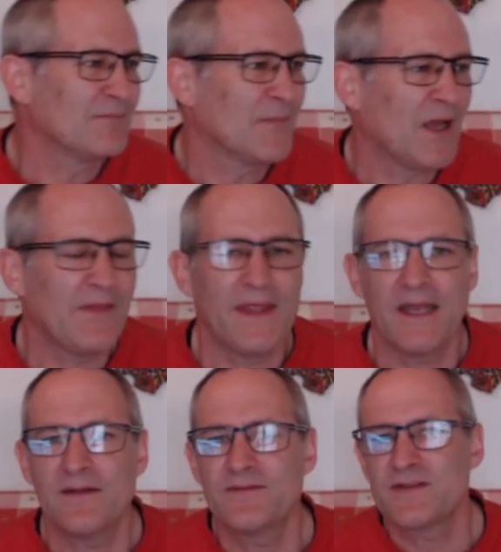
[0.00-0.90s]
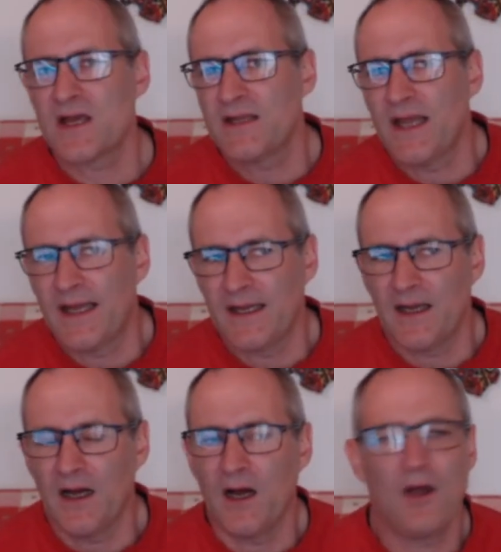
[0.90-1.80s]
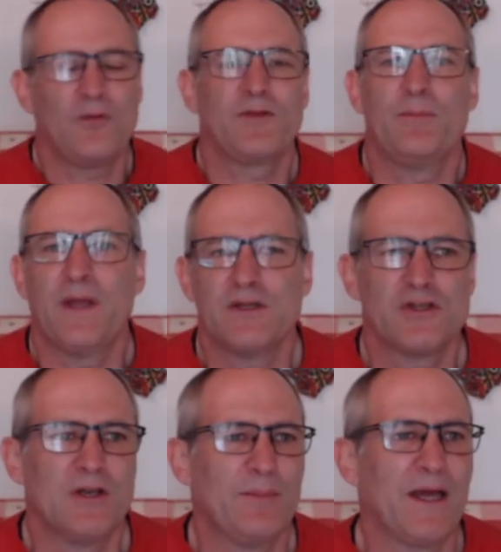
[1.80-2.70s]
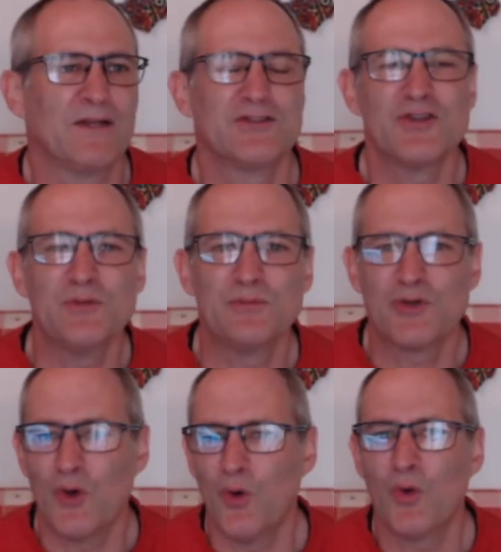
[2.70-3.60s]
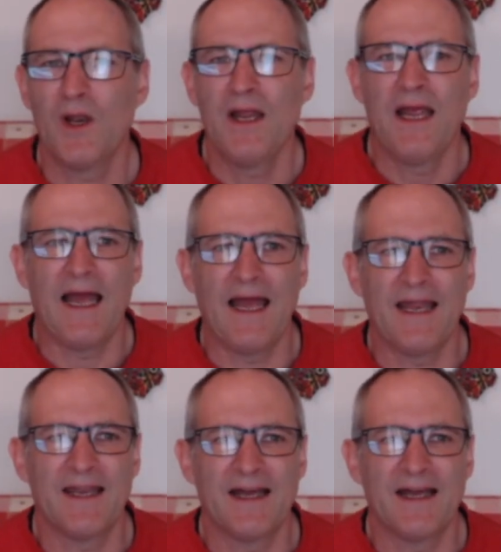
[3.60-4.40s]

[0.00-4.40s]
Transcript: at the end of Sunday, I often mention about a Zoom call, and